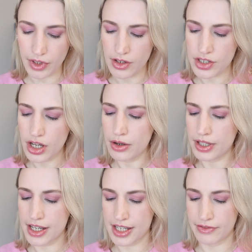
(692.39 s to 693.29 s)
So
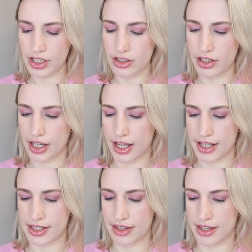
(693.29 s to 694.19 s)
let's have a look
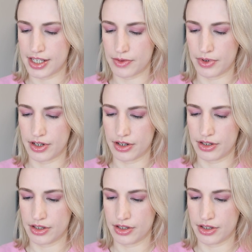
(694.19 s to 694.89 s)
at this one.